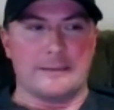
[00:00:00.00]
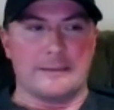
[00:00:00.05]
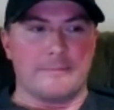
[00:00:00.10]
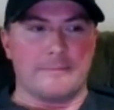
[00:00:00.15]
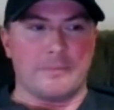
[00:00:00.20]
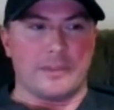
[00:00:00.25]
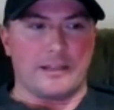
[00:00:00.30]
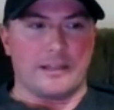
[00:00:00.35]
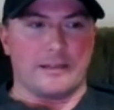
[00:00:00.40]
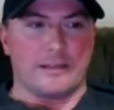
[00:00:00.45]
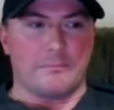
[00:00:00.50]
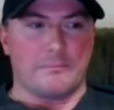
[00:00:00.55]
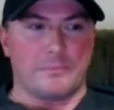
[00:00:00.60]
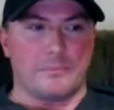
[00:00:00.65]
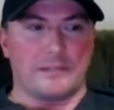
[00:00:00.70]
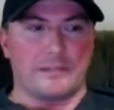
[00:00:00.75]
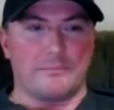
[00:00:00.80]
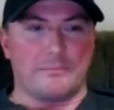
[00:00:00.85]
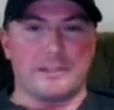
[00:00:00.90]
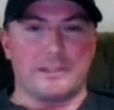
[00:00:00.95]
Mm.
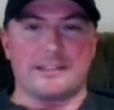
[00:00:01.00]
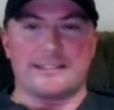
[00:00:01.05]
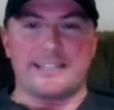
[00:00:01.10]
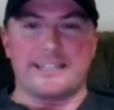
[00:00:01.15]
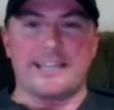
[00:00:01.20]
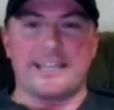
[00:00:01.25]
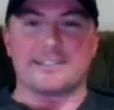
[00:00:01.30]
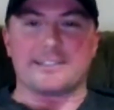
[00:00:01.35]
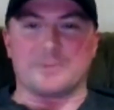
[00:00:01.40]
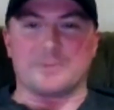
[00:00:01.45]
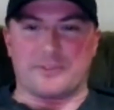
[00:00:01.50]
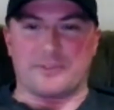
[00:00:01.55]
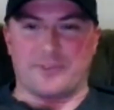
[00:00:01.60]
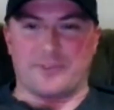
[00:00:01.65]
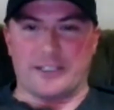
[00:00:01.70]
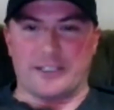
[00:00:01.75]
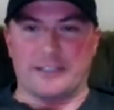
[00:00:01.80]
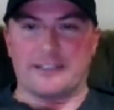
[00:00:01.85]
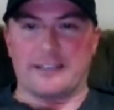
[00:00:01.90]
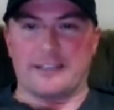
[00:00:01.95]
But but the test was
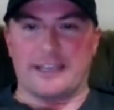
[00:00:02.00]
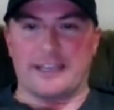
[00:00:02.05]
fun,